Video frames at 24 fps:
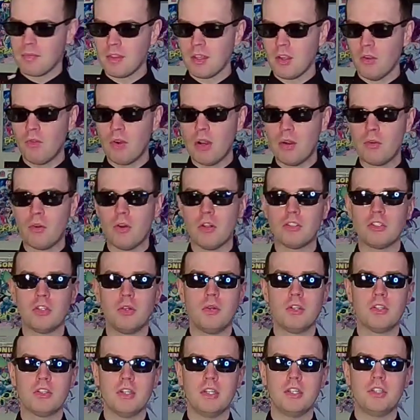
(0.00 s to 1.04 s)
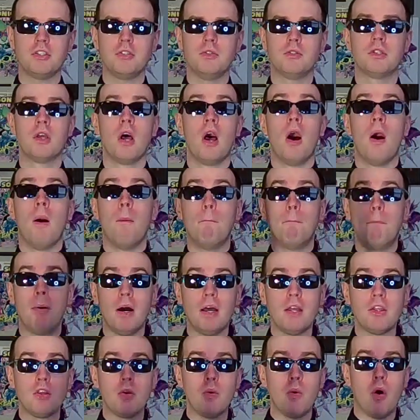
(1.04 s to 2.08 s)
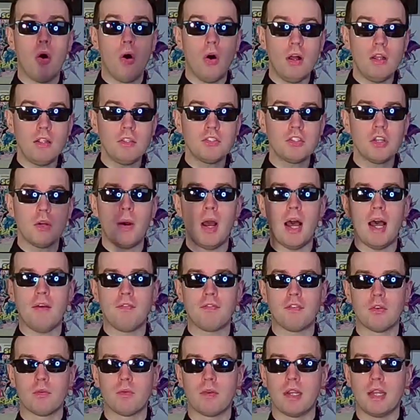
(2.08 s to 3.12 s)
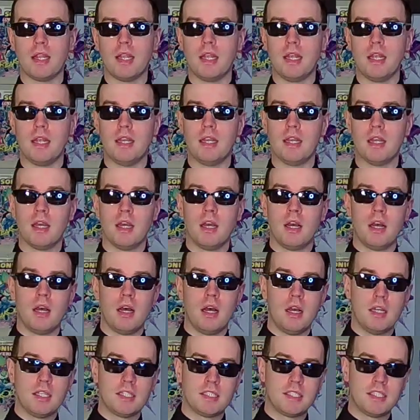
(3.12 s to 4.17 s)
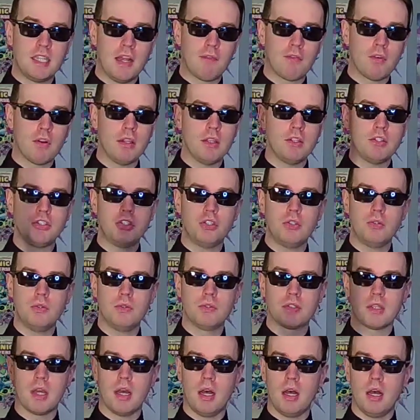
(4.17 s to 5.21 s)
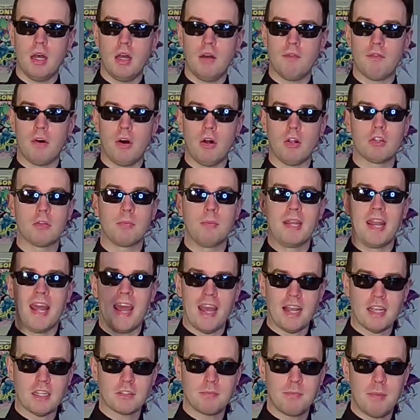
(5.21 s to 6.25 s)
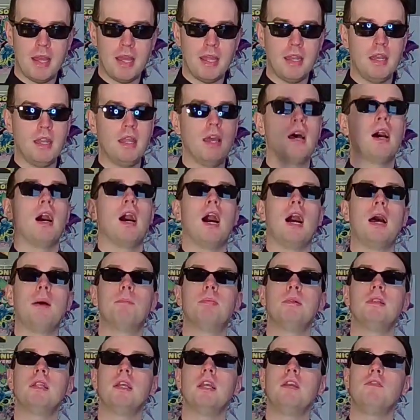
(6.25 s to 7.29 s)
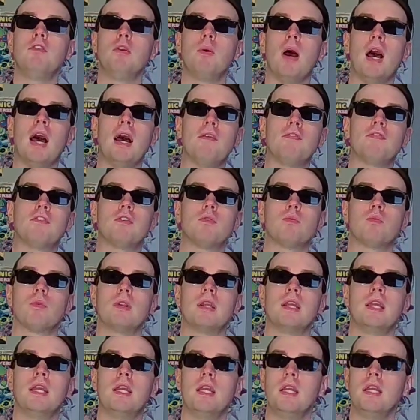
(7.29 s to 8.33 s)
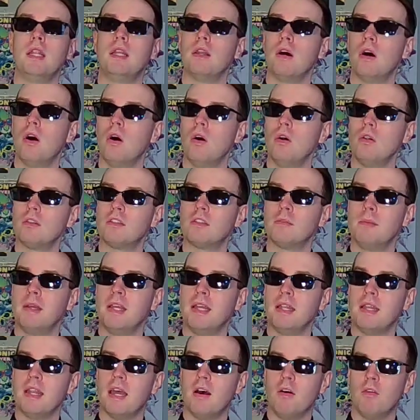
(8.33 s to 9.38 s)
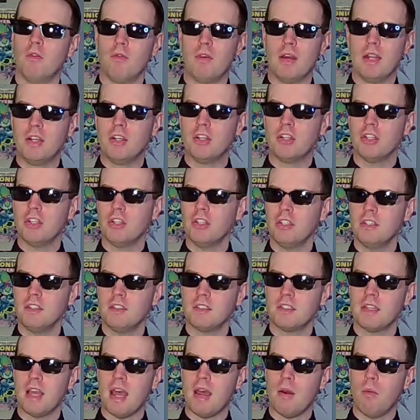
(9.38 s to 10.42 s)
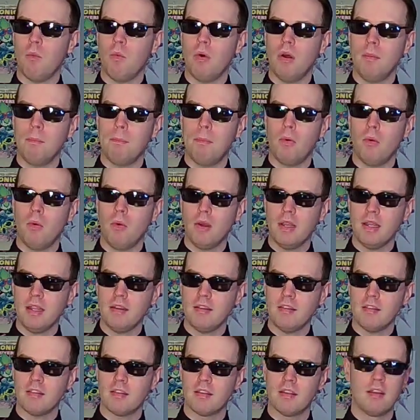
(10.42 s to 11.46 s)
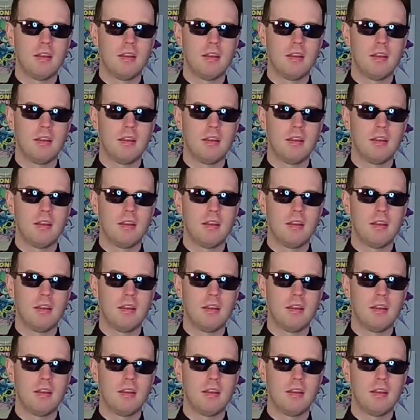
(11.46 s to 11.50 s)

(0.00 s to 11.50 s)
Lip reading: Around all 200 issues. But you also have to read several issues of Ultimate X-Men. I believe you have to read Ultimate Avengers at one point.